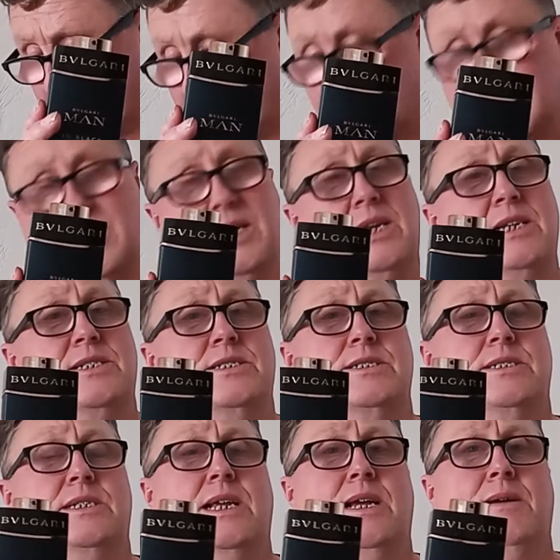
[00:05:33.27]
It's classed as
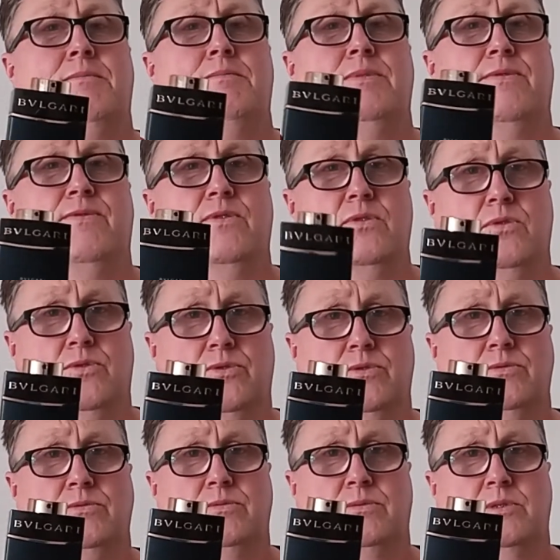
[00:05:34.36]
an amber floral.
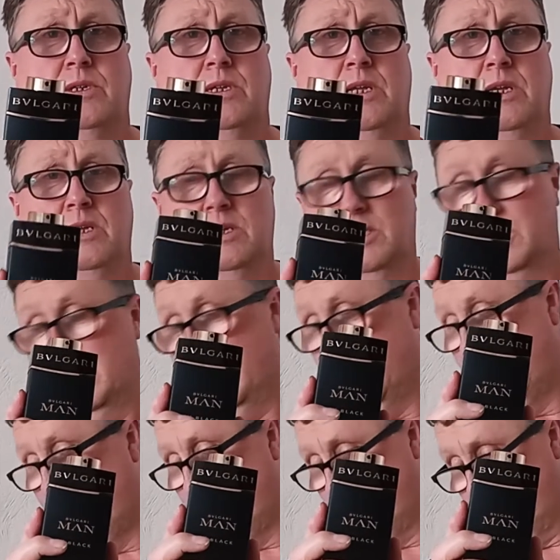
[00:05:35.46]

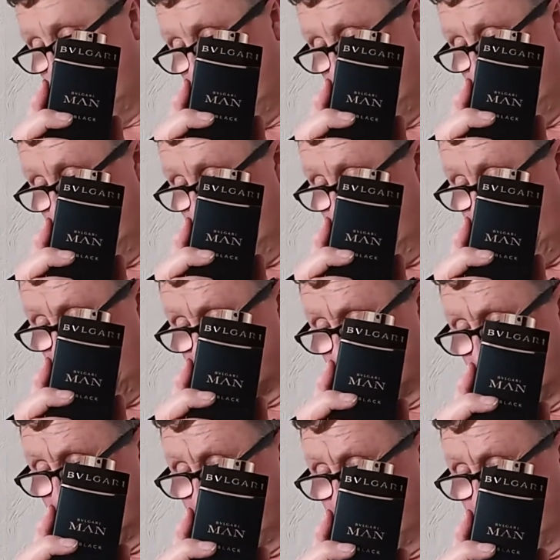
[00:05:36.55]
Now, I can't